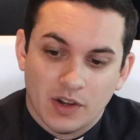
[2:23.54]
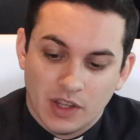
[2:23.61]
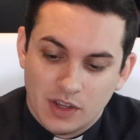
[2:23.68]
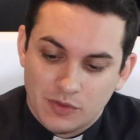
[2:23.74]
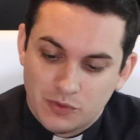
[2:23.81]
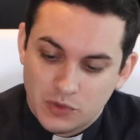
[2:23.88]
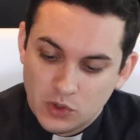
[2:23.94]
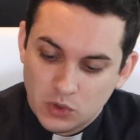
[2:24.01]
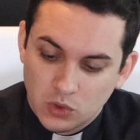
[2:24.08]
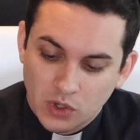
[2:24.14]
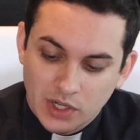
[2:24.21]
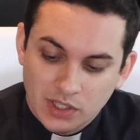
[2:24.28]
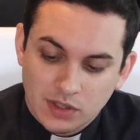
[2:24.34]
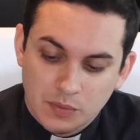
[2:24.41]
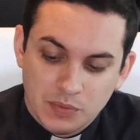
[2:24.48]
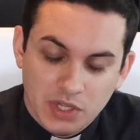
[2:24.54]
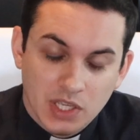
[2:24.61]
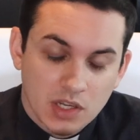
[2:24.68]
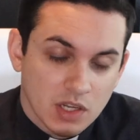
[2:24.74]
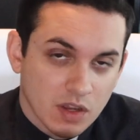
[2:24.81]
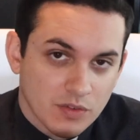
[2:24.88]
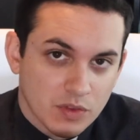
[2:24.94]
if you look at the
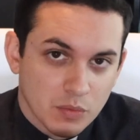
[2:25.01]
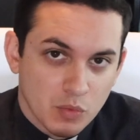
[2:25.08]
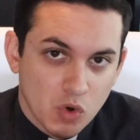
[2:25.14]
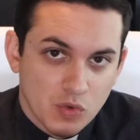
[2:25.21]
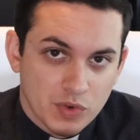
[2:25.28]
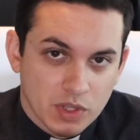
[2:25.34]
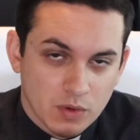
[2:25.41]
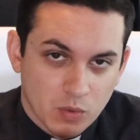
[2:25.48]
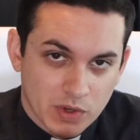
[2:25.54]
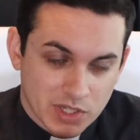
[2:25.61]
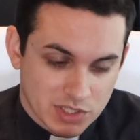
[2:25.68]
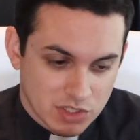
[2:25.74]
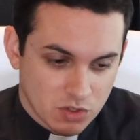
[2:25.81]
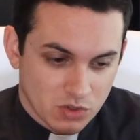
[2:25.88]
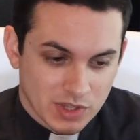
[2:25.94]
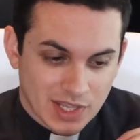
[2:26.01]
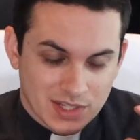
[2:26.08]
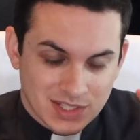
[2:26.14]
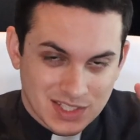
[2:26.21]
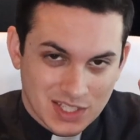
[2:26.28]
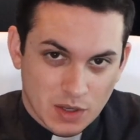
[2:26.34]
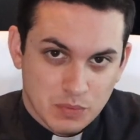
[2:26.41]
beginning of the movie, when it's still in that
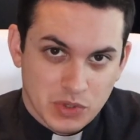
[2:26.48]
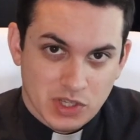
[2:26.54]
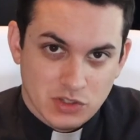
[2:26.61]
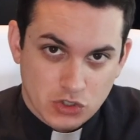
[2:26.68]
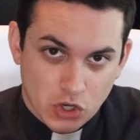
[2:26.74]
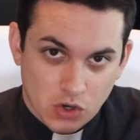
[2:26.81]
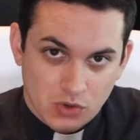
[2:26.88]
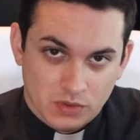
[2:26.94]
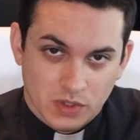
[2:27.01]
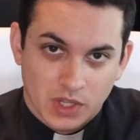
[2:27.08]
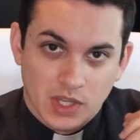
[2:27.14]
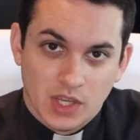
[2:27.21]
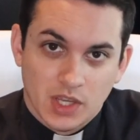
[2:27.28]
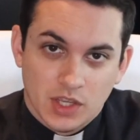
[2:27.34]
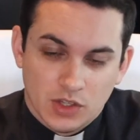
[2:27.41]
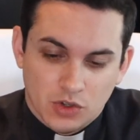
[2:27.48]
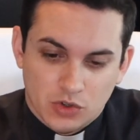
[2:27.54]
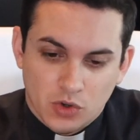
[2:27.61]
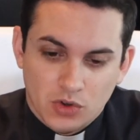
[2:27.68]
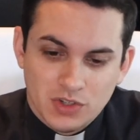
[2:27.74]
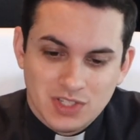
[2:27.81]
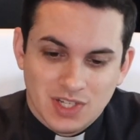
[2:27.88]
sepia tone, you'll
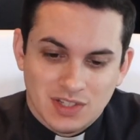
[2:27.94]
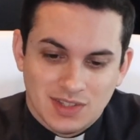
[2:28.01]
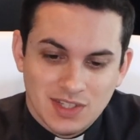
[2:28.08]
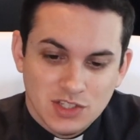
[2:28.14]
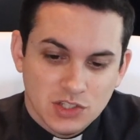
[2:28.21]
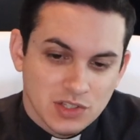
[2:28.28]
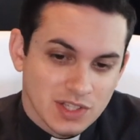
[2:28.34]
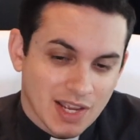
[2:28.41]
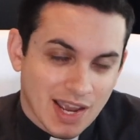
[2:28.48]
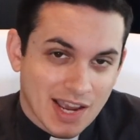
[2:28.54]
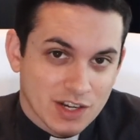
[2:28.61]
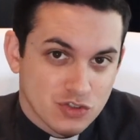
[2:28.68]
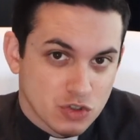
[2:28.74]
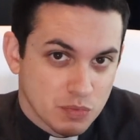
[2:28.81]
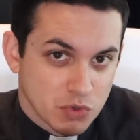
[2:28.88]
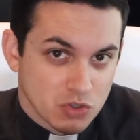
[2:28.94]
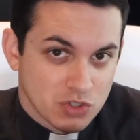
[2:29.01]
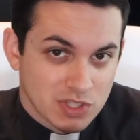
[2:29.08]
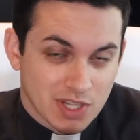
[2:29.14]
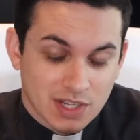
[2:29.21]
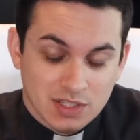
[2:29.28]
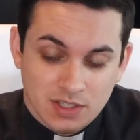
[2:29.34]
notice that these are the attributes
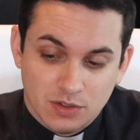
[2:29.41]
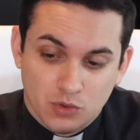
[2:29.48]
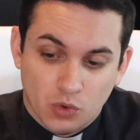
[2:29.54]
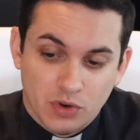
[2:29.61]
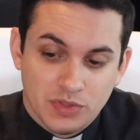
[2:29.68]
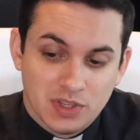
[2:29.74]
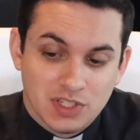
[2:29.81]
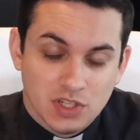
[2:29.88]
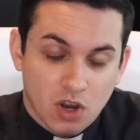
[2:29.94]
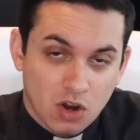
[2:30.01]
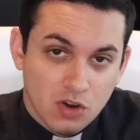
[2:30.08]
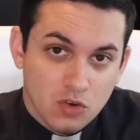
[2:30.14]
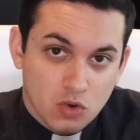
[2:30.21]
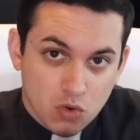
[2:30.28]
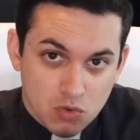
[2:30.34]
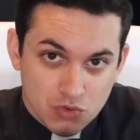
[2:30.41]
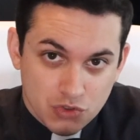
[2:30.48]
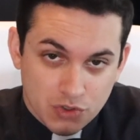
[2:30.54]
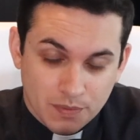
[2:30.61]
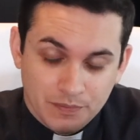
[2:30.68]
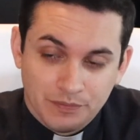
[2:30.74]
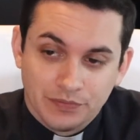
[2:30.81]
that Dorothy's
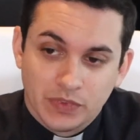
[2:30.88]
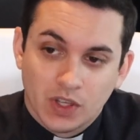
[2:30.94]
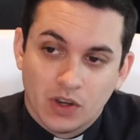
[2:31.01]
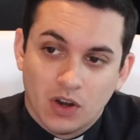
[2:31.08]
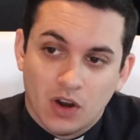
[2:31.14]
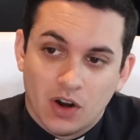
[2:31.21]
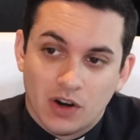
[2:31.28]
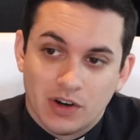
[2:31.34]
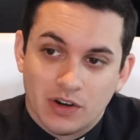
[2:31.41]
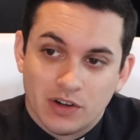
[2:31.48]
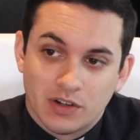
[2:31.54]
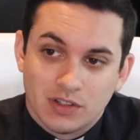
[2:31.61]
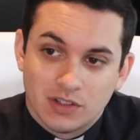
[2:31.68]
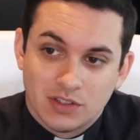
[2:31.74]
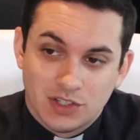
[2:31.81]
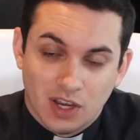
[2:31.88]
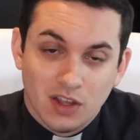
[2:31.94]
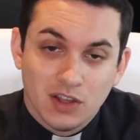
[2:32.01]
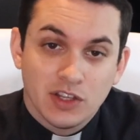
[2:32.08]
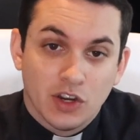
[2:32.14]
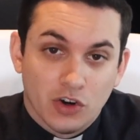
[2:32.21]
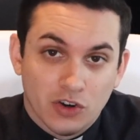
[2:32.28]
uncles are
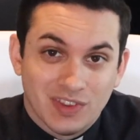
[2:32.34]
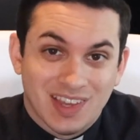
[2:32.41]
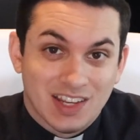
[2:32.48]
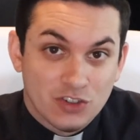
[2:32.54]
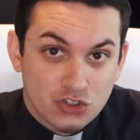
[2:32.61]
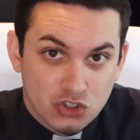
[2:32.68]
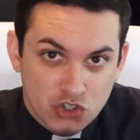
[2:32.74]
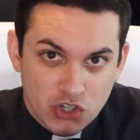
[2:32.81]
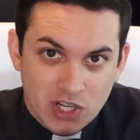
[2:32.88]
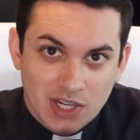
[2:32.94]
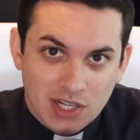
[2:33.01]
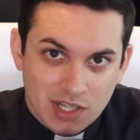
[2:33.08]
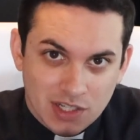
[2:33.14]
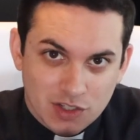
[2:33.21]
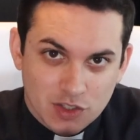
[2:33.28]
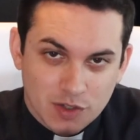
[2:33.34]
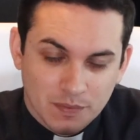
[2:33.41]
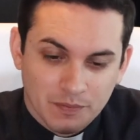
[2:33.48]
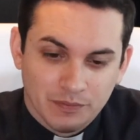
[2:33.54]
telling her that she needs.